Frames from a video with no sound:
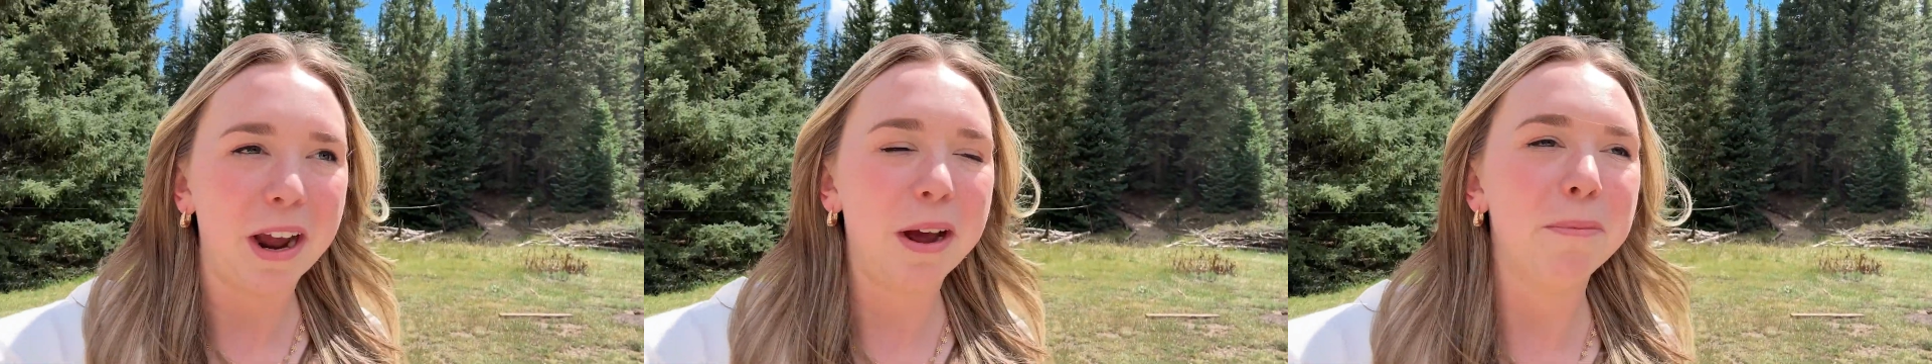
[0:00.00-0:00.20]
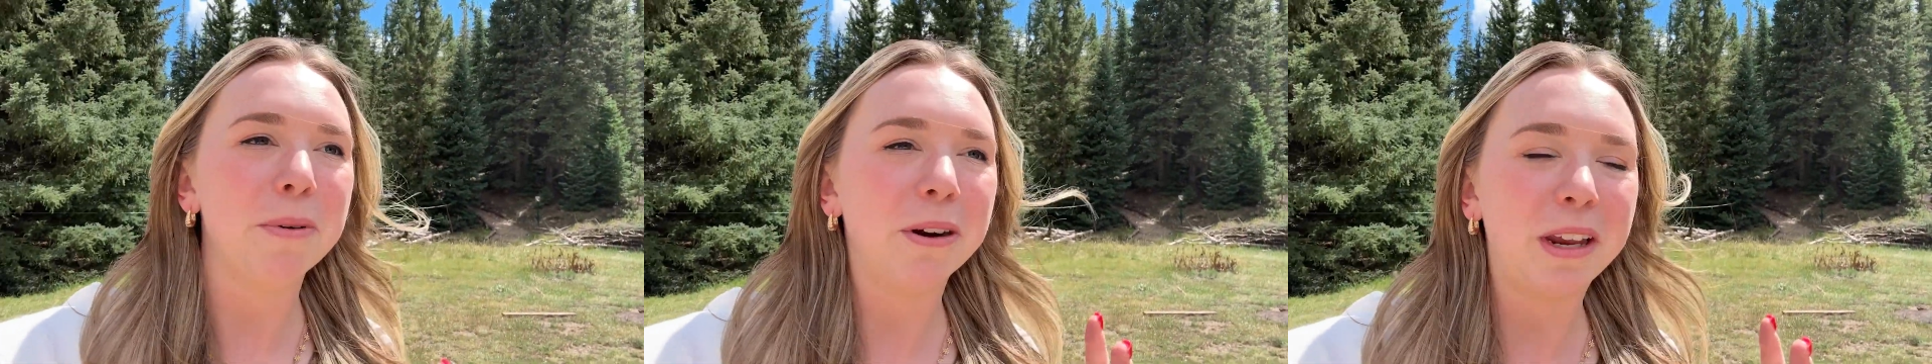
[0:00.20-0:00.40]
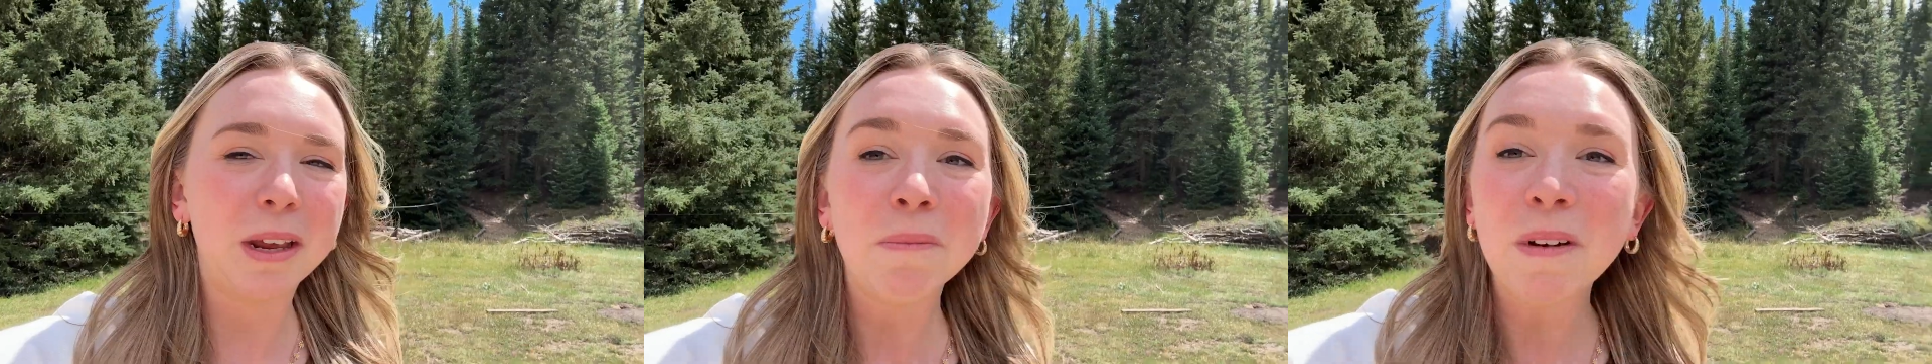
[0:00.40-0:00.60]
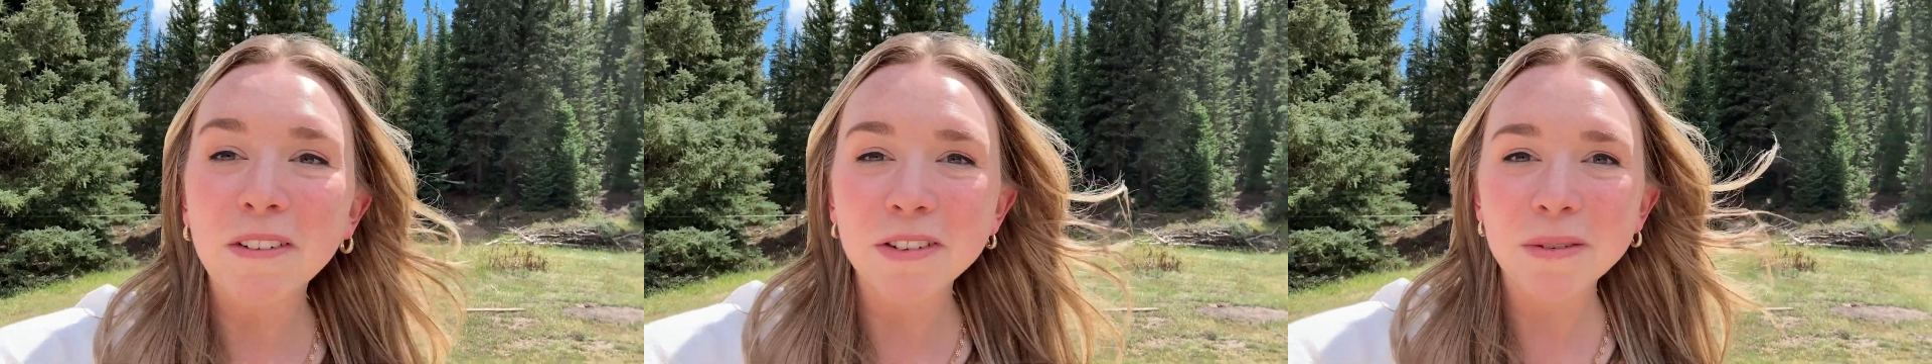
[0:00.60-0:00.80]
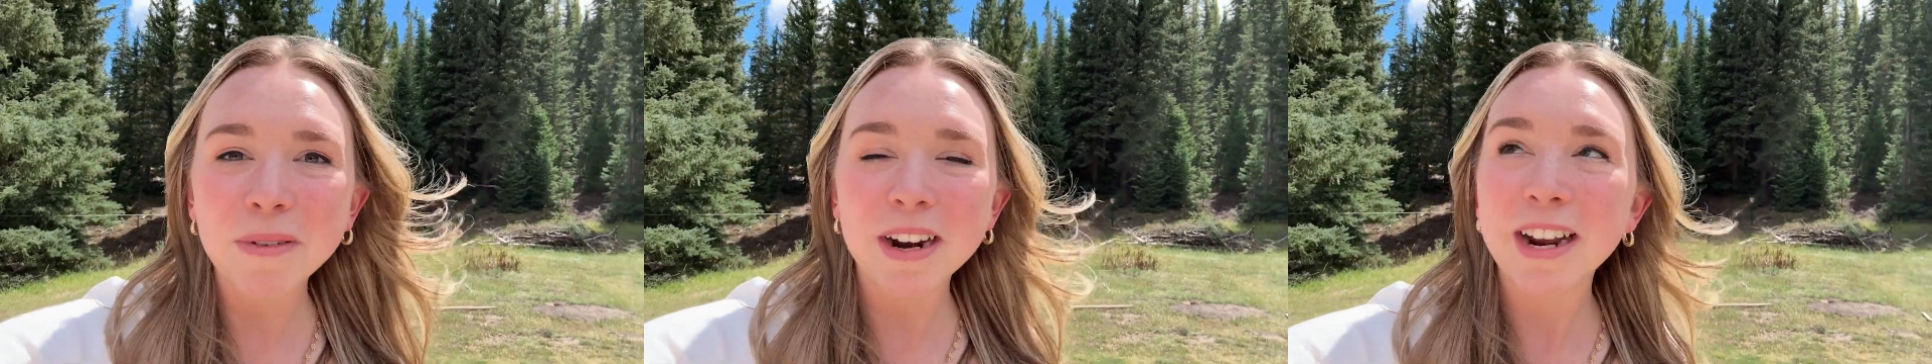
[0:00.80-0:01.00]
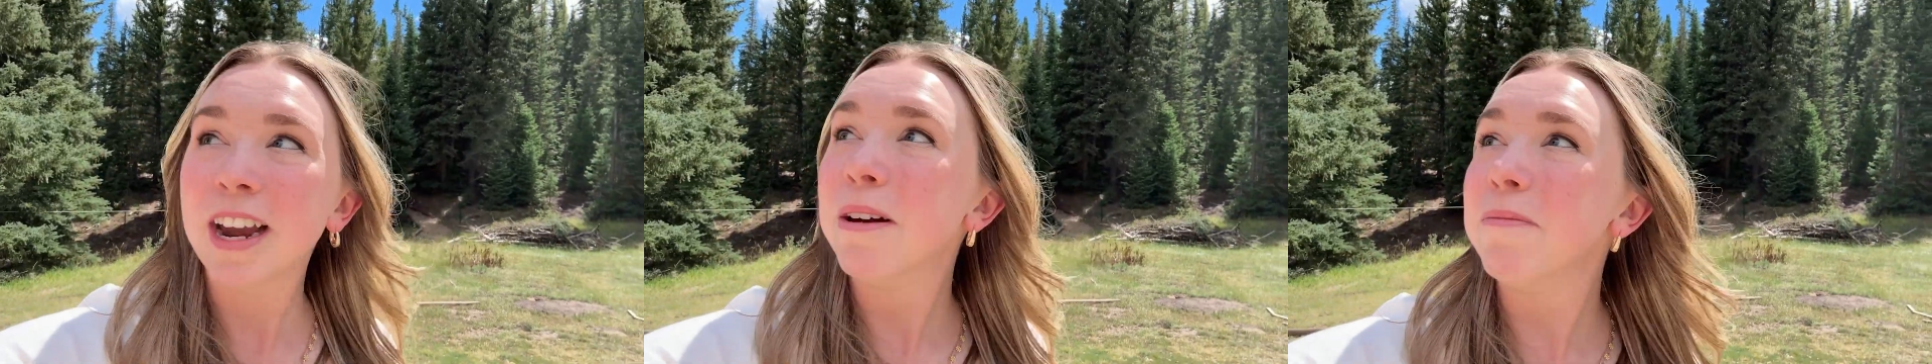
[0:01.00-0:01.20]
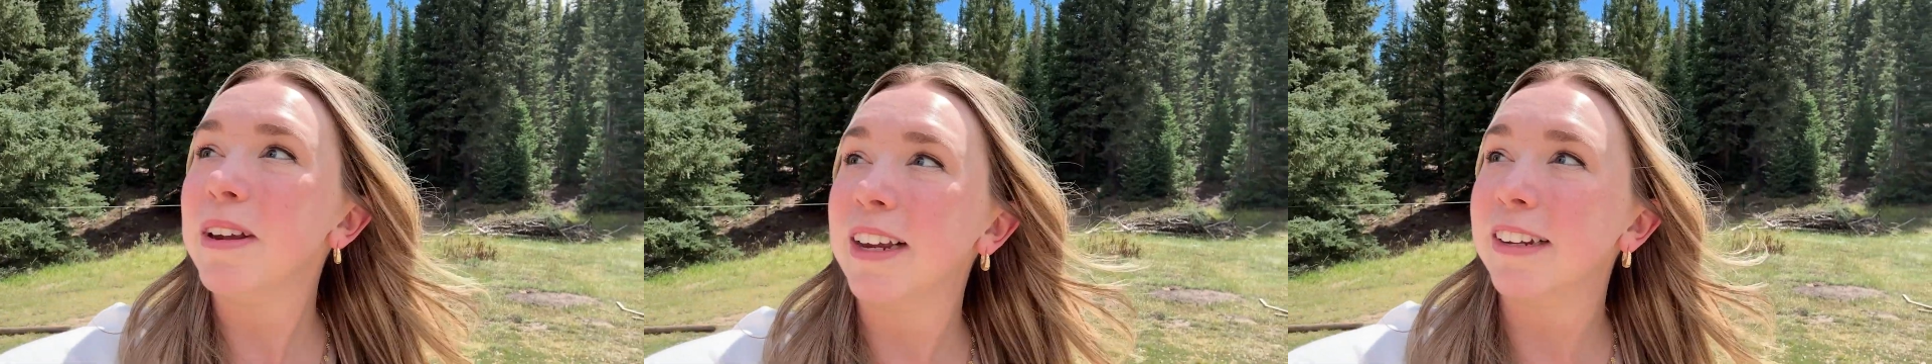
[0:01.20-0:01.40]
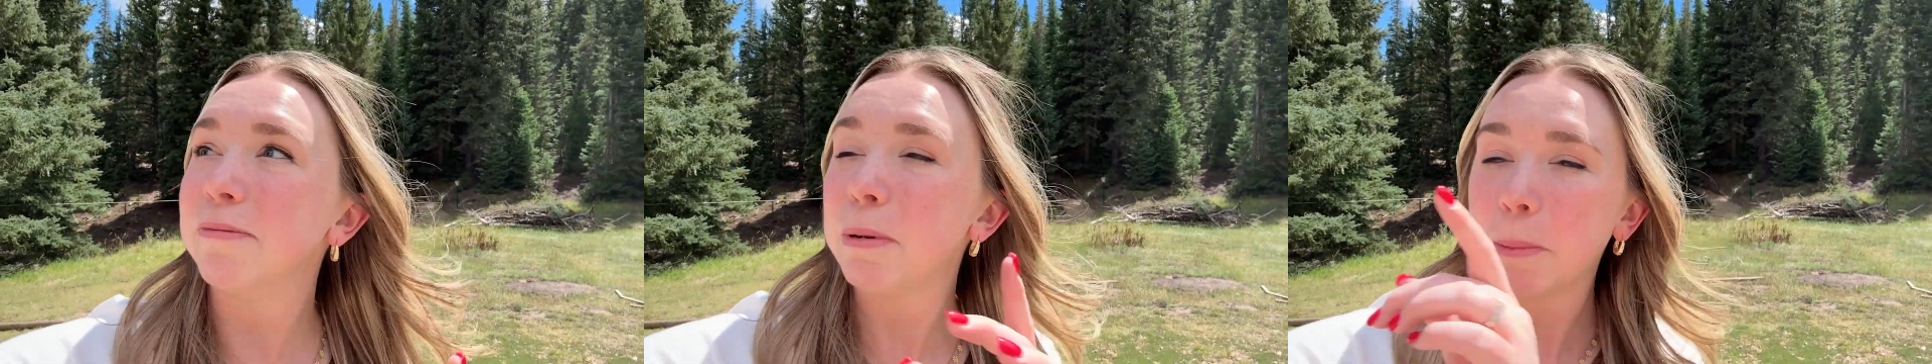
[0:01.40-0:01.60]
up or keep everybody up
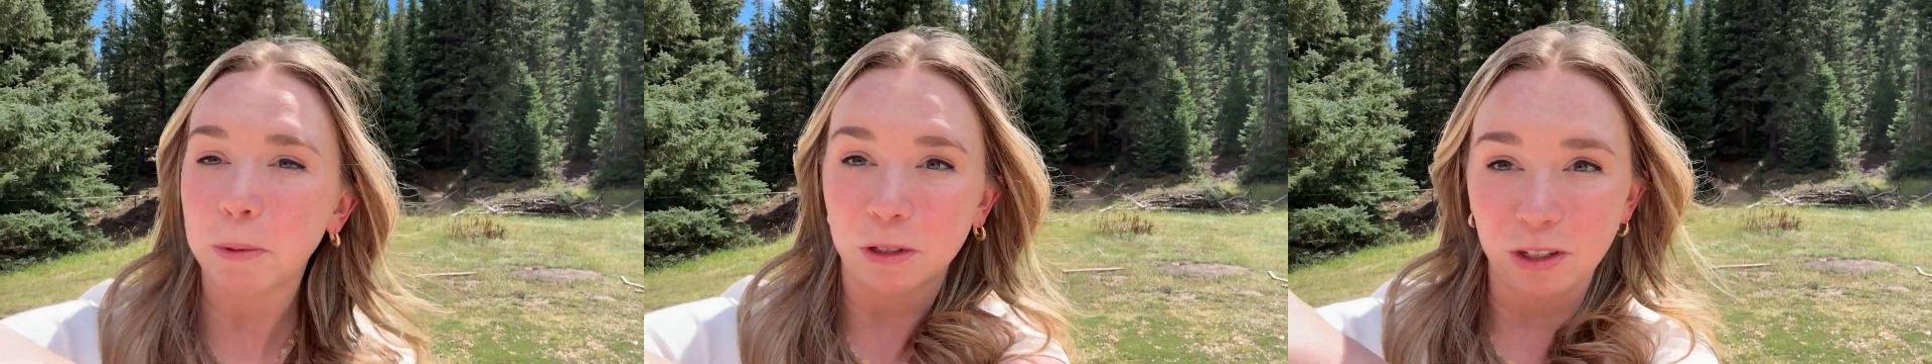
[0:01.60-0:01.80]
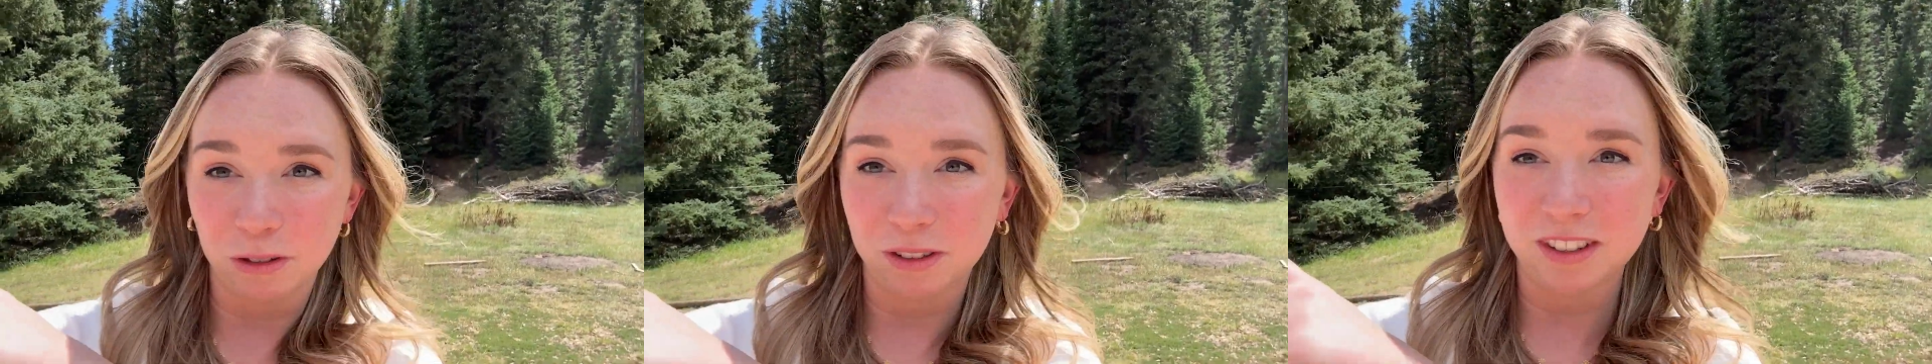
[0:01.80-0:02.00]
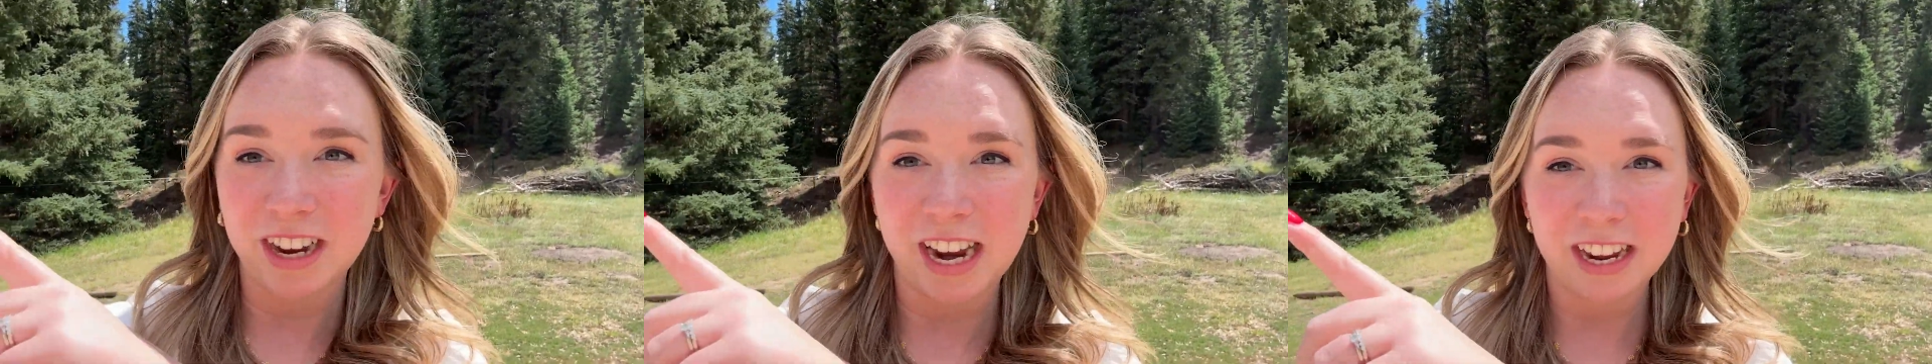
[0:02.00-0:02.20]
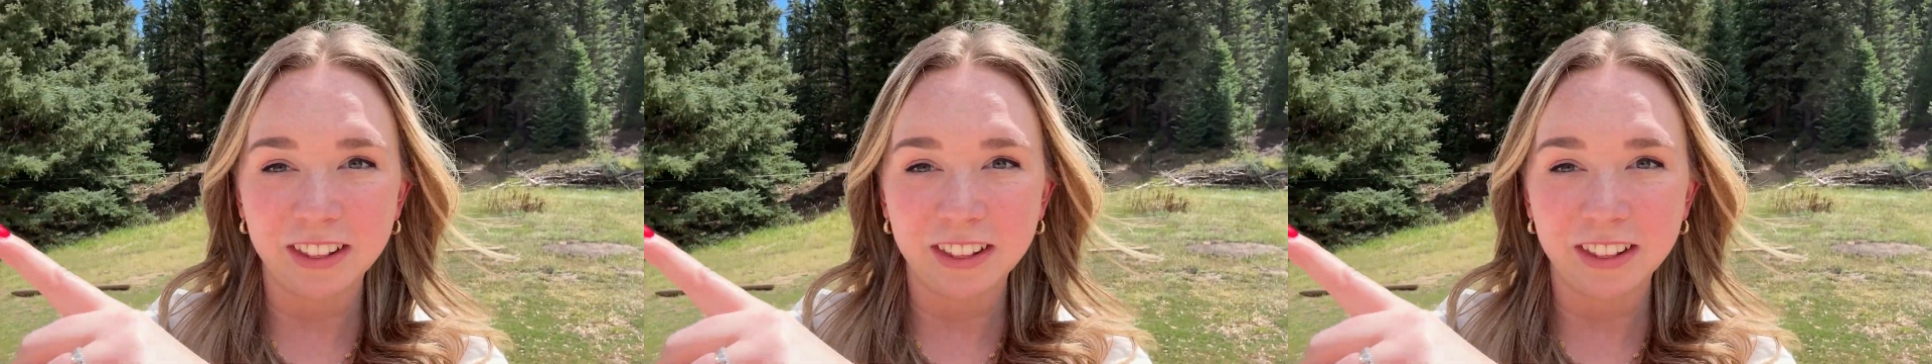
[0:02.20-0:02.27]
because people do stay